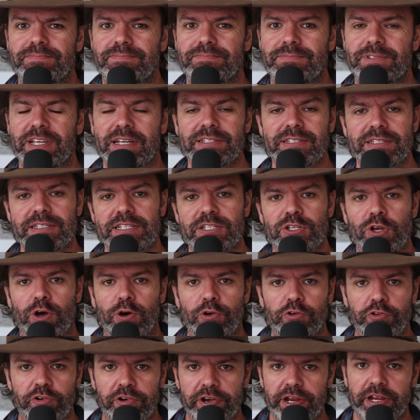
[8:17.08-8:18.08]
Doesn't this
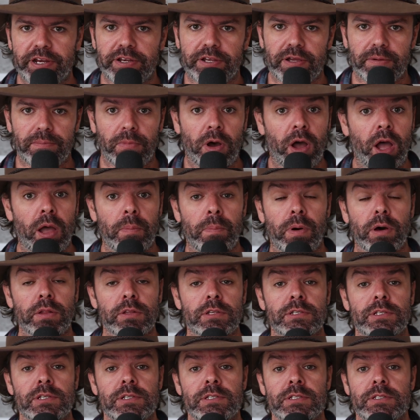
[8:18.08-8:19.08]
contradict my
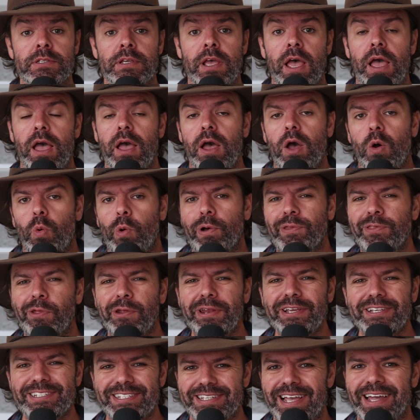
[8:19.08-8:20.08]
hypothesis? Well,
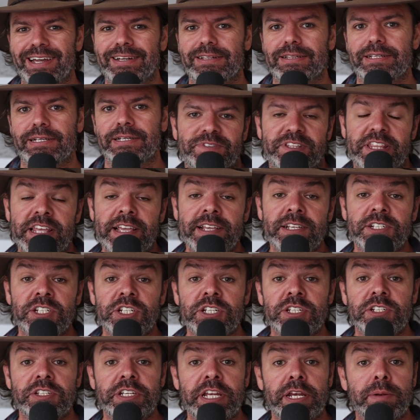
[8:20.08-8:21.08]
not exactly. Things
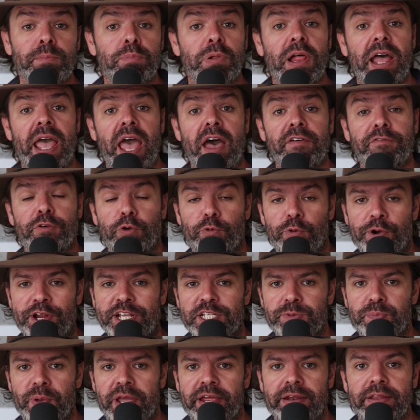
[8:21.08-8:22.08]
just didn't play out for
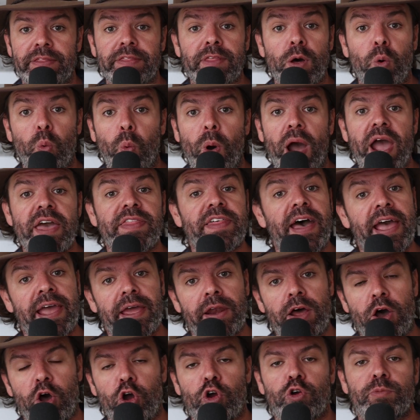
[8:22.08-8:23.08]
ResMed the way they
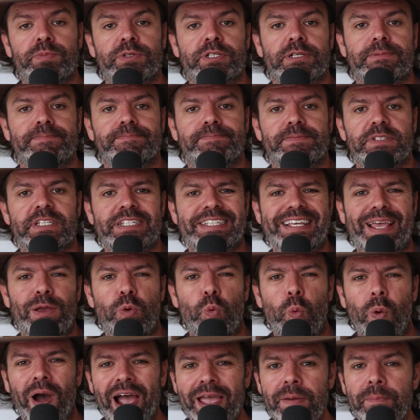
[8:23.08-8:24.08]
had hoped. You see,
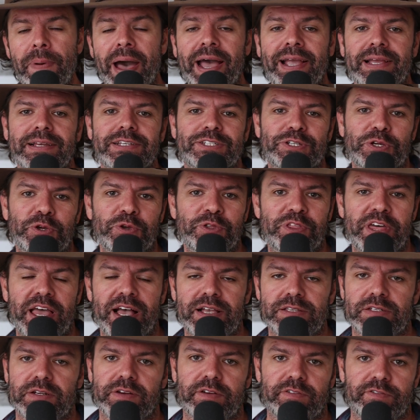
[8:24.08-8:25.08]
way back in
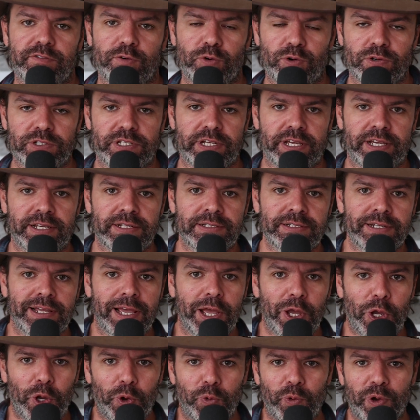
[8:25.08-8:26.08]
2014,
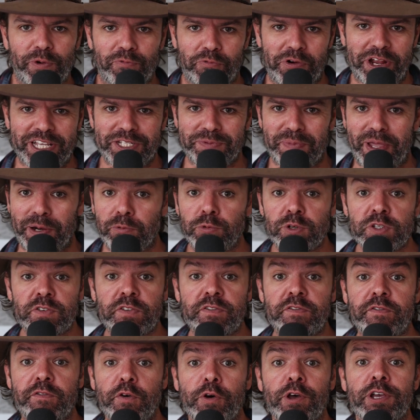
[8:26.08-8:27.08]
when ResMed was
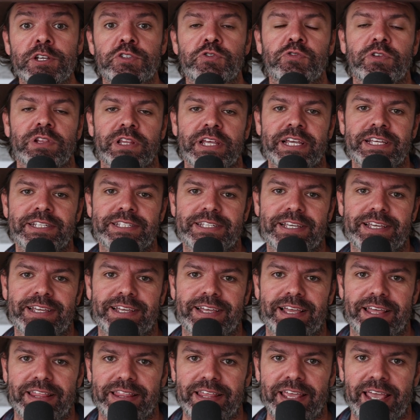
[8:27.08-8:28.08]
first
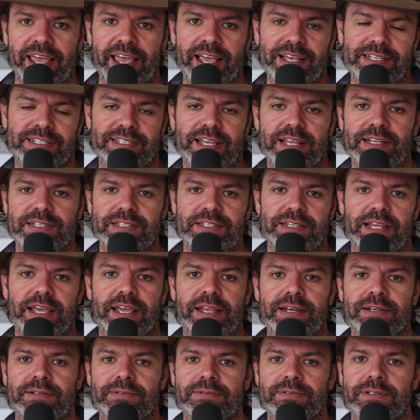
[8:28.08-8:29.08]
releasing the AirSense
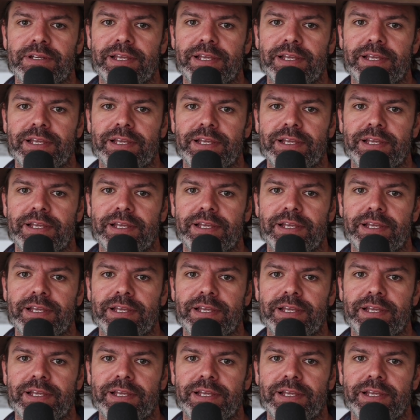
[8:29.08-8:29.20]
10,